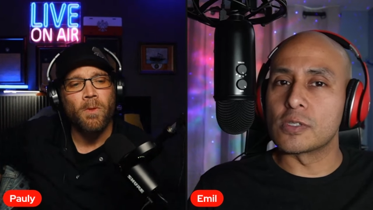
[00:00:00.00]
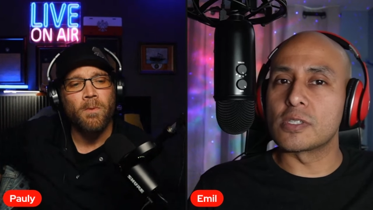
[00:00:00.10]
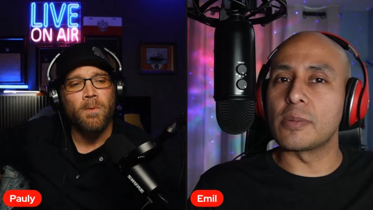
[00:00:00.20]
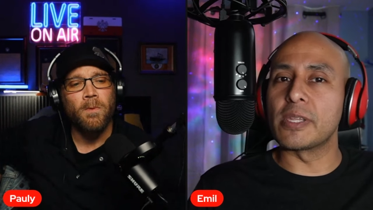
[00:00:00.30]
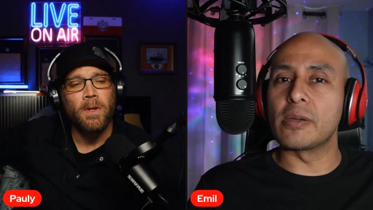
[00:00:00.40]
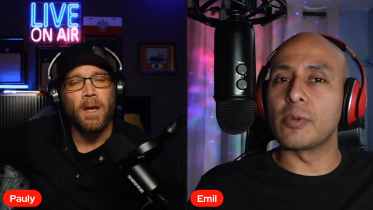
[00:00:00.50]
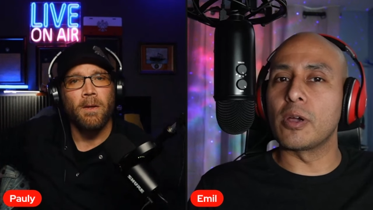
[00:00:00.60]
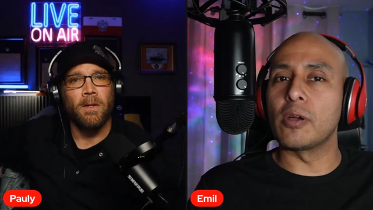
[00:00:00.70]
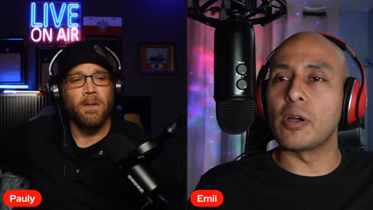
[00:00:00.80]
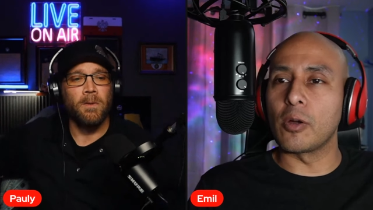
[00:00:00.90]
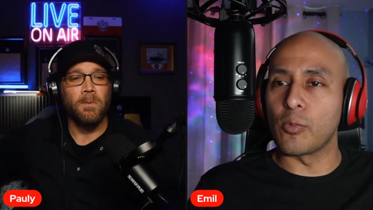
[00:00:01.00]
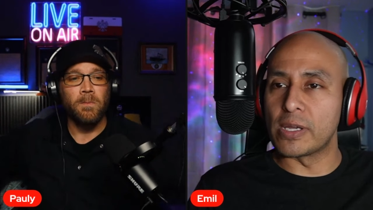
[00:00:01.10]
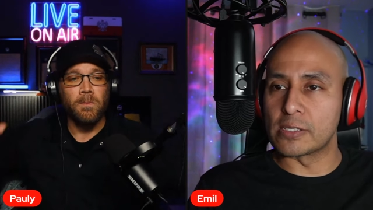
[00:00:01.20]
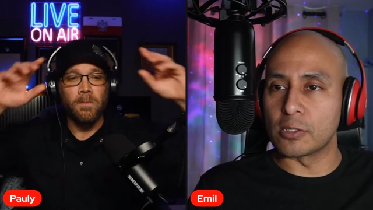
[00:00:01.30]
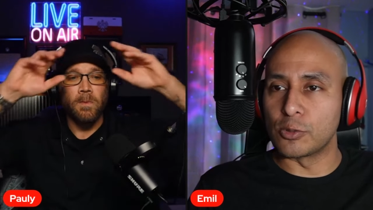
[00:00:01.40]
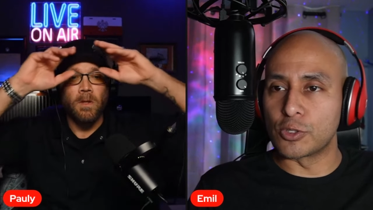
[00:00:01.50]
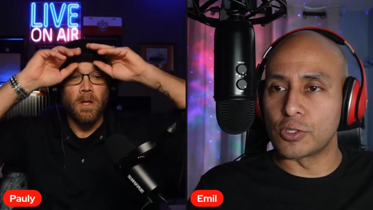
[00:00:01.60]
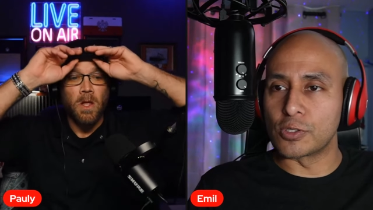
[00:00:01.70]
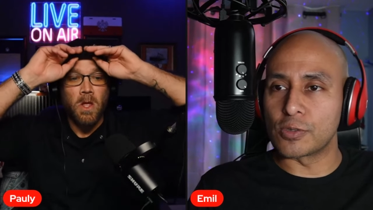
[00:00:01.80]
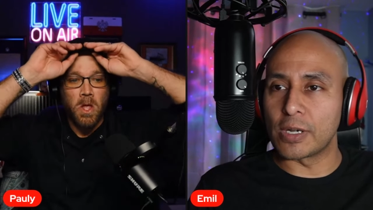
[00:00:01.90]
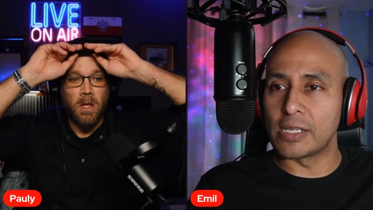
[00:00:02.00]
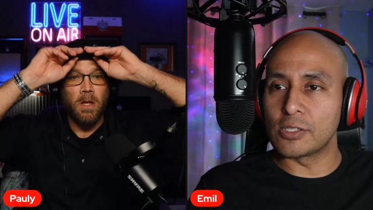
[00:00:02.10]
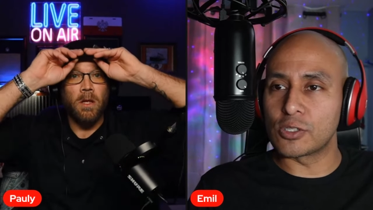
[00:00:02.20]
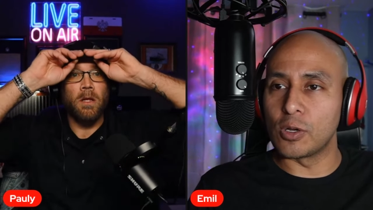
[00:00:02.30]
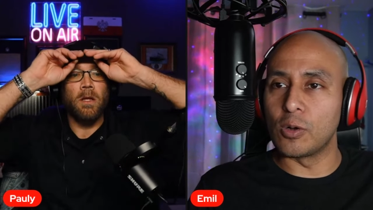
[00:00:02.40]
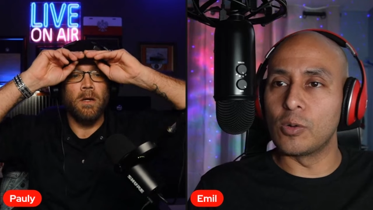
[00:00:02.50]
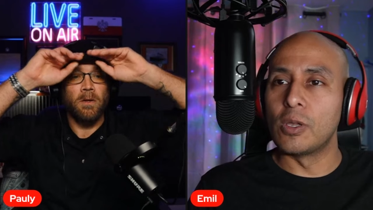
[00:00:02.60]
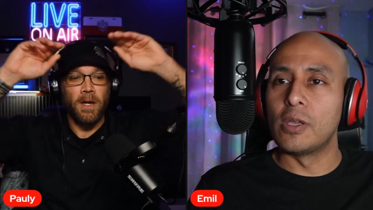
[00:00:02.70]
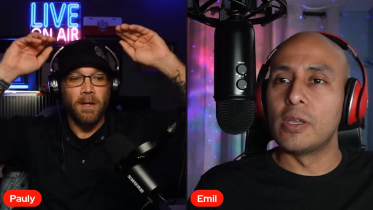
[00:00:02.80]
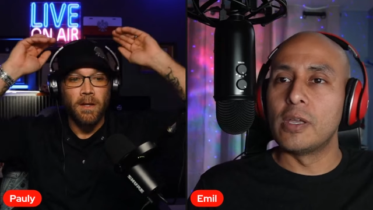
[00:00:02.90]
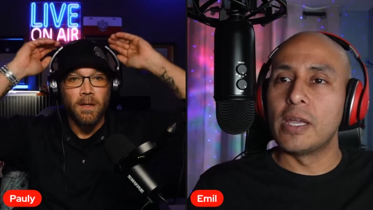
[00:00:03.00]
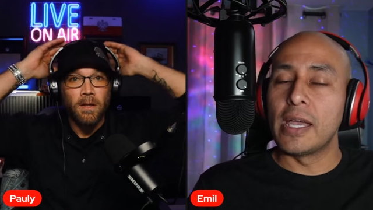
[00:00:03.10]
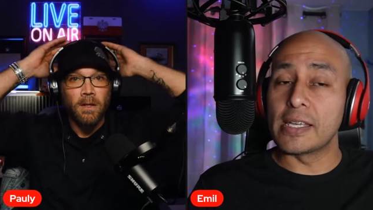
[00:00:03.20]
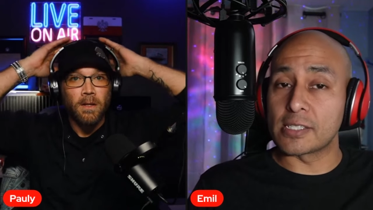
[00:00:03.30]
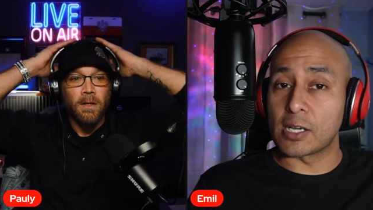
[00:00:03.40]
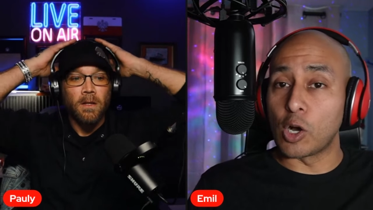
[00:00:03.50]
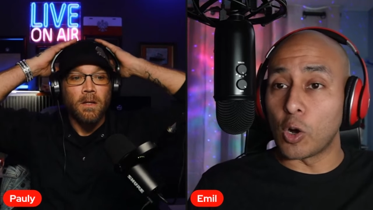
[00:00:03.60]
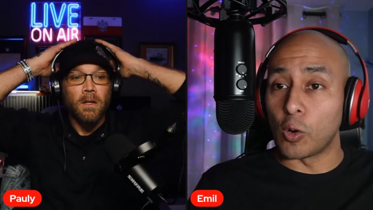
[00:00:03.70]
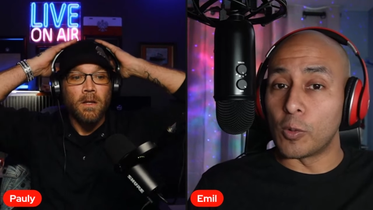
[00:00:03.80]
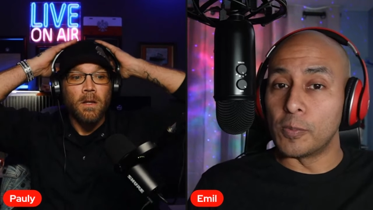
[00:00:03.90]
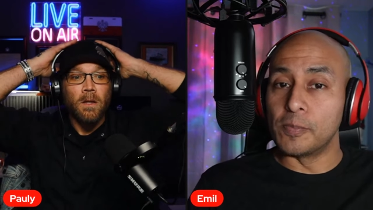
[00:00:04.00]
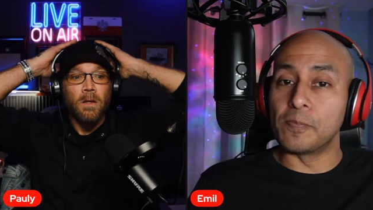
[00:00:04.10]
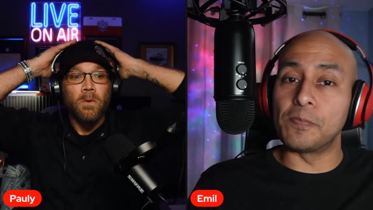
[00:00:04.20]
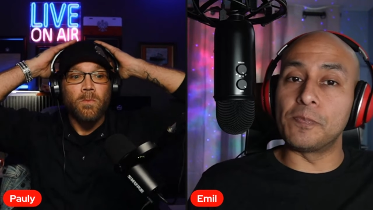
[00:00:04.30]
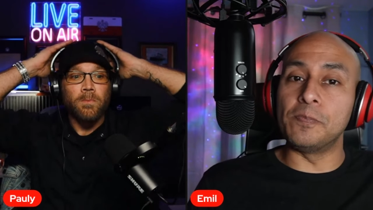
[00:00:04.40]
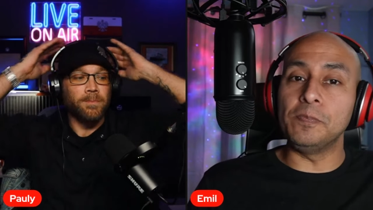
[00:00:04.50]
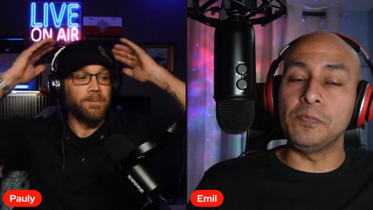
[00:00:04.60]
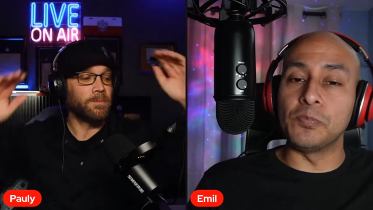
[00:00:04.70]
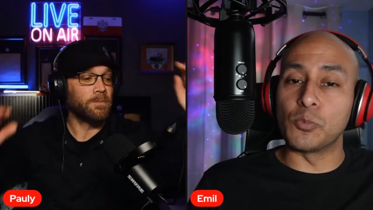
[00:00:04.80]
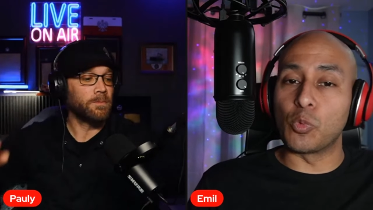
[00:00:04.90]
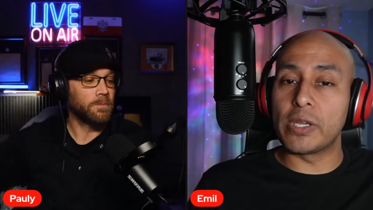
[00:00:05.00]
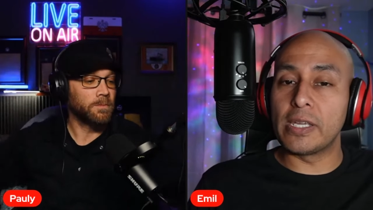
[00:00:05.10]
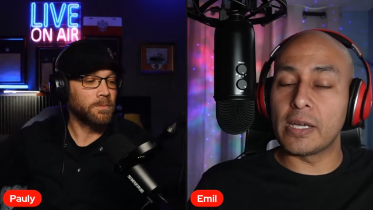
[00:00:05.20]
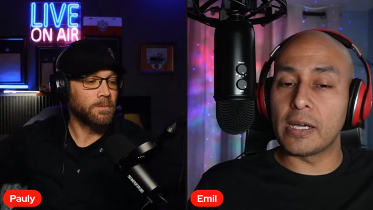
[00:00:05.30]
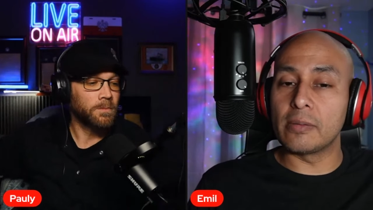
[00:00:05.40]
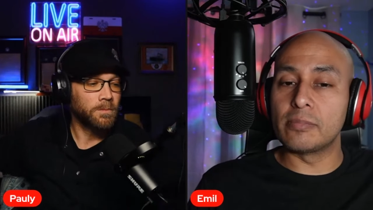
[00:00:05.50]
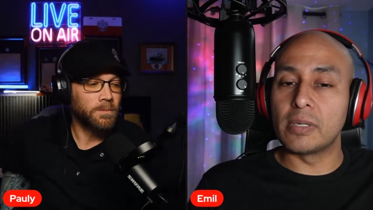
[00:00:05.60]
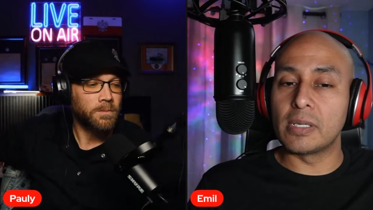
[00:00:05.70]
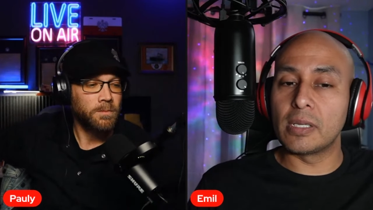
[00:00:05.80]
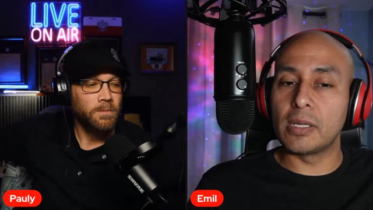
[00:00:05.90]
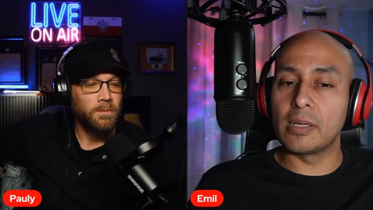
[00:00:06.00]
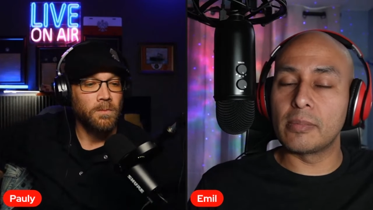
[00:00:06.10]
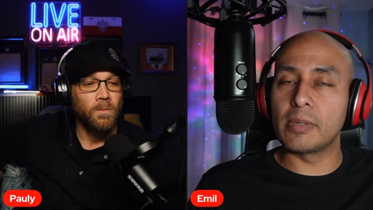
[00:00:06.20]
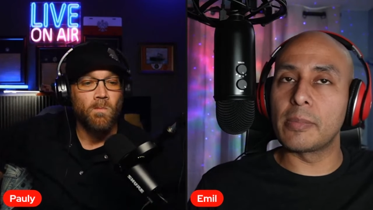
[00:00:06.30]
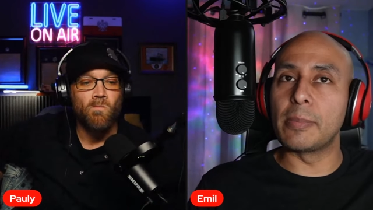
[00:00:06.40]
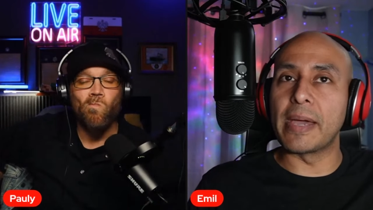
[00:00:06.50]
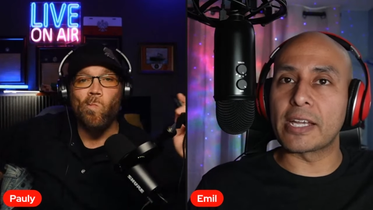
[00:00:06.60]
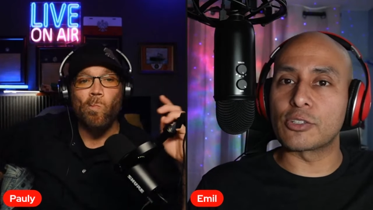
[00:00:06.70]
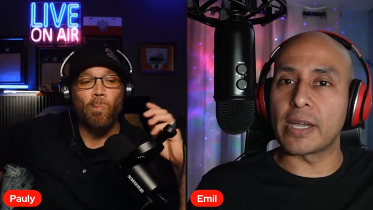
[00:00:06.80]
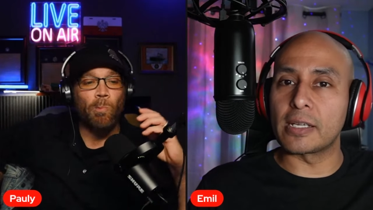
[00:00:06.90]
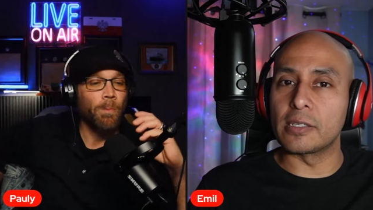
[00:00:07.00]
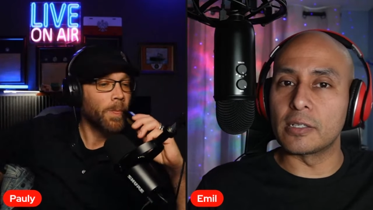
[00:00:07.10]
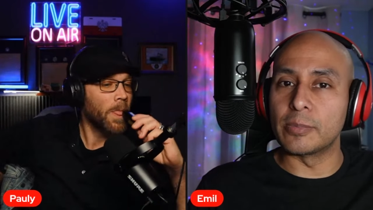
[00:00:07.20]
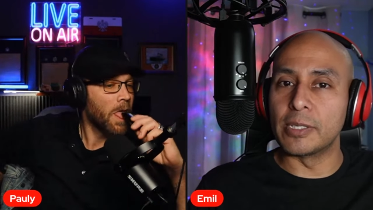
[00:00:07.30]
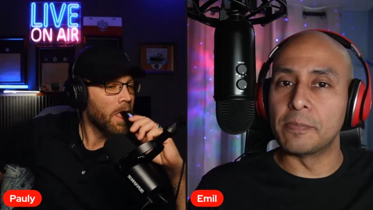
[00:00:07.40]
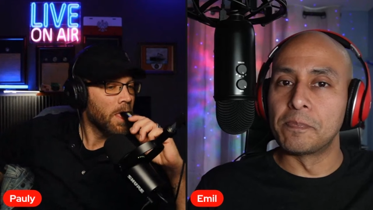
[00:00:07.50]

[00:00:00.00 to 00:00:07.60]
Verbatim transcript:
Speaker 1: Some of yeah. them are, are resolutions, right? So okay. as a goal, we, uh, uh, let me backtrack a little bit.